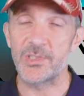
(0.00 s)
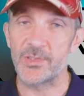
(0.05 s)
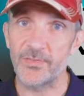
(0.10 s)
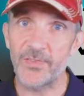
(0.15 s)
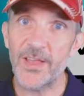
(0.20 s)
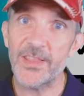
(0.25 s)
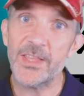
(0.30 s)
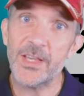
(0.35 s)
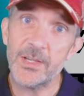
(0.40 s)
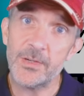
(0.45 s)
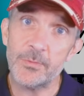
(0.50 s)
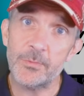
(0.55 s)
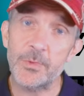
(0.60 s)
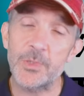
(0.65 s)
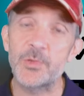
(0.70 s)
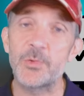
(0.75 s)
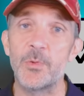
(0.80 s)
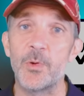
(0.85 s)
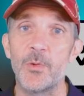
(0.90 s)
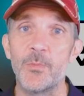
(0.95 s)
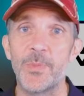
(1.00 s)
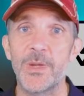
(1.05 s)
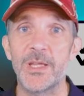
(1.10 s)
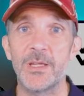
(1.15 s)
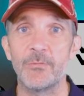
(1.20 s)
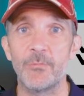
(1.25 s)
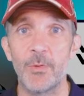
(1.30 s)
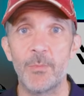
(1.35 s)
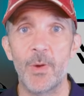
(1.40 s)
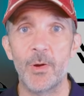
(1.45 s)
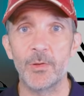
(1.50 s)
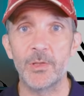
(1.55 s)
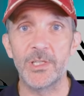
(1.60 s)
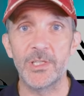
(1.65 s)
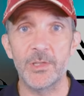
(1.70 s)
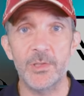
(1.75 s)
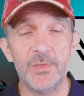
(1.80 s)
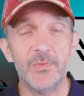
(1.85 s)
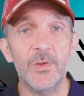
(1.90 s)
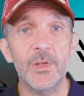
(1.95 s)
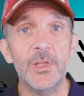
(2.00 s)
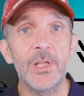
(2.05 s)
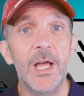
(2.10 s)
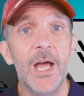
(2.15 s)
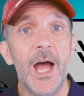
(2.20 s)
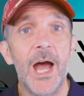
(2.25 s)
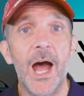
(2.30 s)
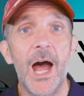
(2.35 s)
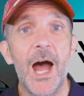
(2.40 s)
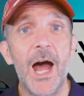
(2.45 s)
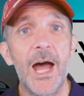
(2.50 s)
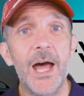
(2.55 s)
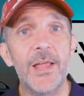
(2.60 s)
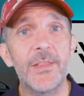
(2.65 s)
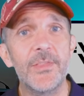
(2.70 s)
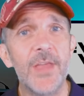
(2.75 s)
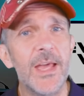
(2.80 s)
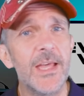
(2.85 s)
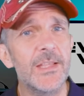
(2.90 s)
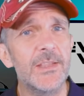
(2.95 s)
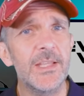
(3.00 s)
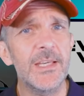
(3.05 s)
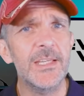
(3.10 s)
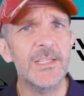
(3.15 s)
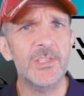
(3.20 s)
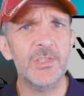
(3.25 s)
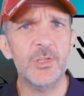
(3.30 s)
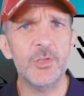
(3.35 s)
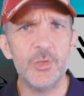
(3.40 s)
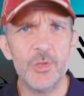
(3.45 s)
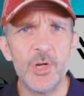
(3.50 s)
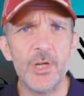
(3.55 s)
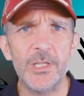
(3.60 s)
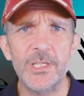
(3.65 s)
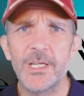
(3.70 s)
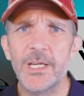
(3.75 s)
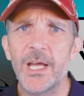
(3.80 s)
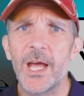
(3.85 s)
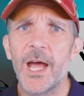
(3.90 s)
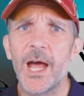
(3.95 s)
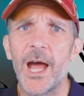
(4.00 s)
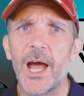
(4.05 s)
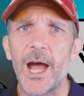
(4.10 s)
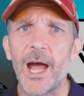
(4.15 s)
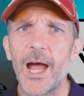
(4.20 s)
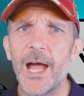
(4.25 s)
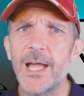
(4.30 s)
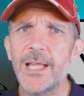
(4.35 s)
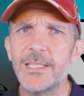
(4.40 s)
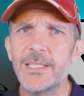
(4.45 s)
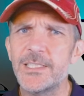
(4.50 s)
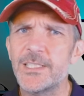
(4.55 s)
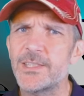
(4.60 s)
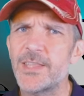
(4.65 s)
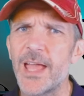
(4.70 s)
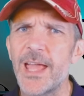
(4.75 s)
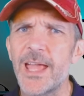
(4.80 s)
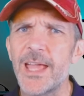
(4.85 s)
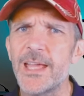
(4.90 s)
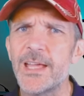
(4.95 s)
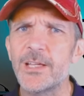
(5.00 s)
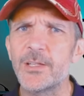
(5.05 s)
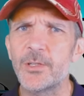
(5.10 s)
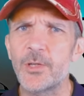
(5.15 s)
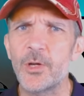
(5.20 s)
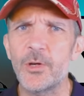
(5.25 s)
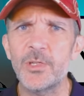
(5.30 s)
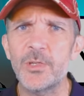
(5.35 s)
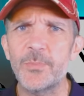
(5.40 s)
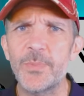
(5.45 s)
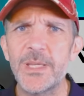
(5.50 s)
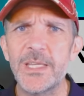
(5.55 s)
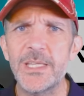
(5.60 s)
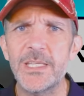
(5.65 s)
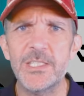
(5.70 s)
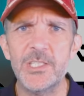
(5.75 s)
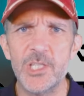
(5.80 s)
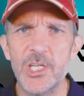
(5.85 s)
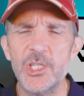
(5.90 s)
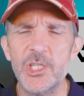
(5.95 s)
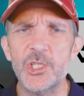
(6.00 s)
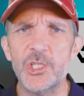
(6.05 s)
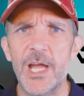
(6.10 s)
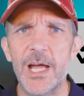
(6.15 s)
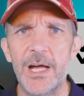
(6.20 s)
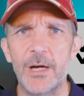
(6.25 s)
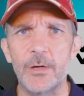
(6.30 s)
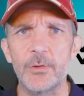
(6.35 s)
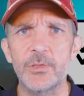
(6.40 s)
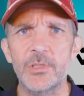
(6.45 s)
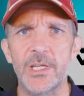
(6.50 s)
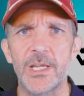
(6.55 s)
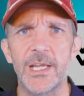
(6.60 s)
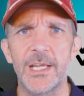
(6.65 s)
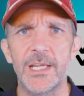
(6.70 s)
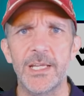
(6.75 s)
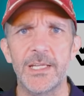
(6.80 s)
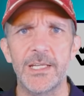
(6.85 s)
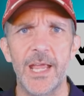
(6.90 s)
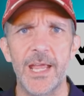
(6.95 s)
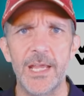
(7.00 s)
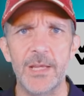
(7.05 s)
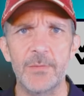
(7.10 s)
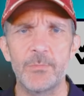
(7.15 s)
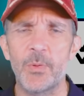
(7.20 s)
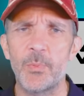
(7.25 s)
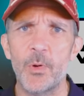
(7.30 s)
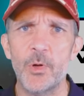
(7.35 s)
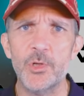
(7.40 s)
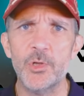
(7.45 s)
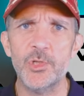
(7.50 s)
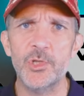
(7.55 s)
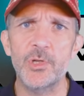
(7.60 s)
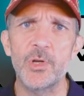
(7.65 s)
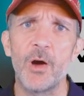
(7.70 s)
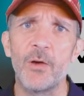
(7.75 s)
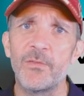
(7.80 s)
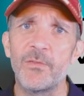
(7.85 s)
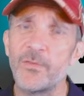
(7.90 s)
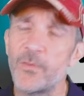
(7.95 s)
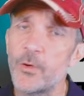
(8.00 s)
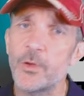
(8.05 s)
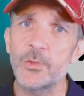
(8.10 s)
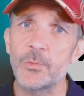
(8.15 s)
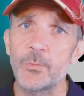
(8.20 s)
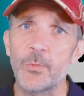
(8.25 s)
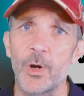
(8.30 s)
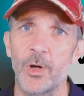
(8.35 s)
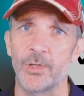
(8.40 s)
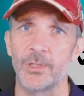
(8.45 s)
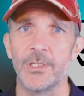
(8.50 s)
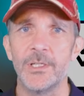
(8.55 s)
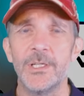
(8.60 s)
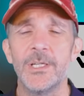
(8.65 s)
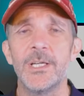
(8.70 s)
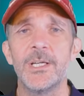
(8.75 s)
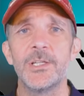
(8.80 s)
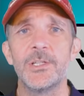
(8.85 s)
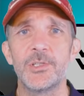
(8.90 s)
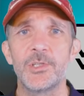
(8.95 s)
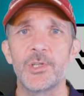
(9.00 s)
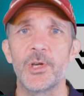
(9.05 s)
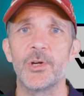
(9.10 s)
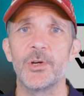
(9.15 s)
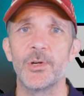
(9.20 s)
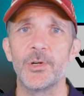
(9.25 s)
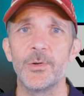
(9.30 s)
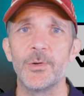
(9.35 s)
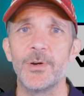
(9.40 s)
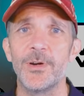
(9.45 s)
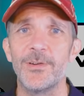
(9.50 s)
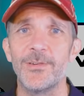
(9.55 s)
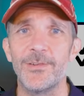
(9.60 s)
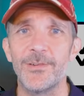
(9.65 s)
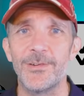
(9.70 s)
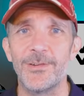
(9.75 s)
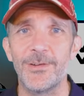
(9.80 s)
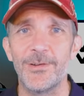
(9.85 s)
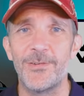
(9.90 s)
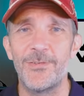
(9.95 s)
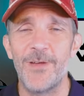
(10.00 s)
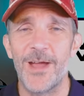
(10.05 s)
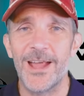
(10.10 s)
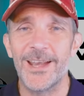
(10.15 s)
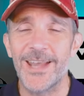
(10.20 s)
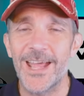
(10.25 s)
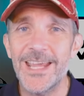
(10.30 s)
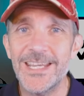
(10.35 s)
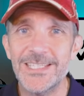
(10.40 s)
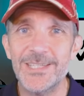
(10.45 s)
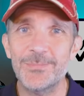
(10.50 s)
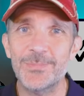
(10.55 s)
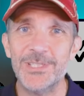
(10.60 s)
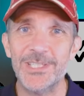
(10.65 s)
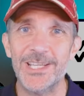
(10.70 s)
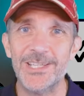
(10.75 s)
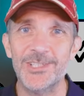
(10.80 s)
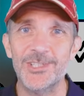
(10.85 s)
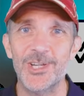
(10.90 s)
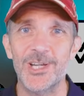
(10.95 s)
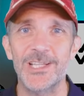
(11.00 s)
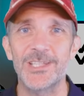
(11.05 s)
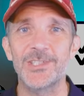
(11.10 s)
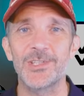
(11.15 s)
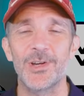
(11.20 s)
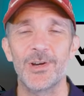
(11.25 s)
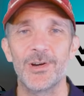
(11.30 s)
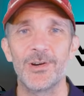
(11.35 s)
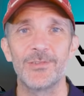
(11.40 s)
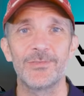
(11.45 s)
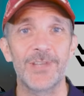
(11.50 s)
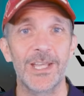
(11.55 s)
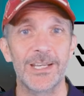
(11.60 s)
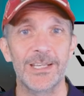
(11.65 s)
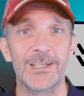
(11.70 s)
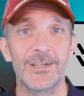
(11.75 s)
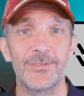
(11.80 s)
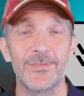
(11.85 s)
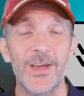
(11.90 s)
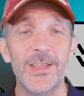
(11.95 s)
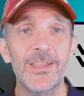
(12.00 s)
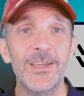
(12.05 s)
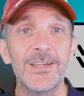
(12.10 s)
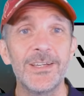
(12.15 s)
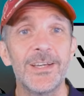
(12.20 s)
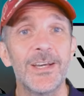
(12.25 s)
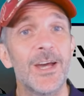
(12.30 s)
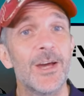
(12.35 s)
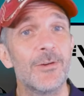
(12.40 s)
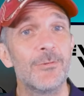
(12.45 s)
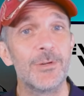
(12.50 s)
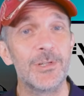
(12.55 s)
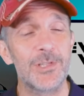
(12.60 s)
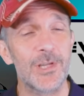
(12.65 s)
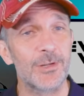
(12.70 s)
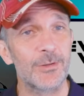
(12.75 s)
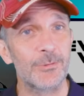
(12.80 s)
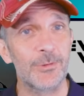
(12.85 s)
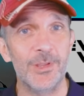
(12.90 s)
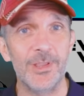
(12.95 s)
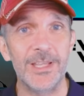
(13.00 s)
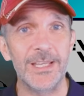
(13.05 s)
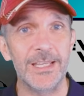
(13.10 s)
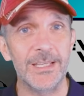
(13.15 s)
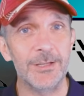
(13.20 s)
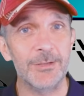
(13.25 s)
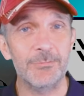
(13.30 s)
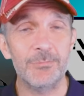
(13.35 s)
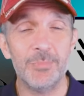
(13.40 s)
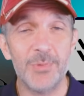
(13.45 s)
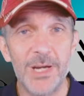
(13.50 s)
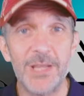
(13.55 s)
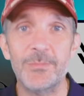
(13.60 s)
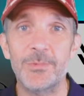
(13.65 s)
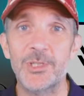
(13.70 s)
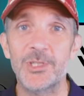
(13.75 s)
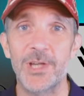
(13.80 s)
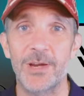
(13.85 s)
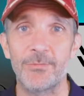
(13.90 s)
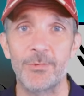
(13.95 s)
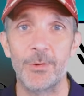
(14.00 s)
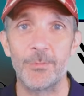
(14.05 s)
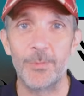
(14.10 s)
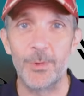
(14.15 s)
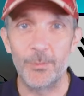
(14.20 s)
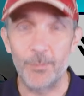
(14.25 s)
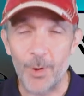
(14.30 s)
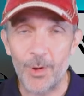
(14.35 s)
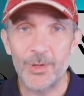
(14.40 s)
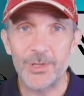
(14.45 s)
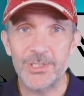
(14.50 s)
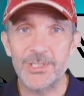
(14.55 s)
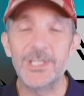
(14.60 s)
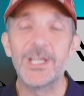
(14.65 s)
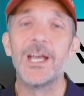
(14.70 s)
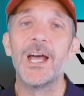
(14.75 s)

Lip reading: feather, which will be remotely useful, and then there's the truck, and they're going to be dished out in a proportion of 4-to-1. So an 80% chance of getting a feather, which I would think pretty much everyone will want,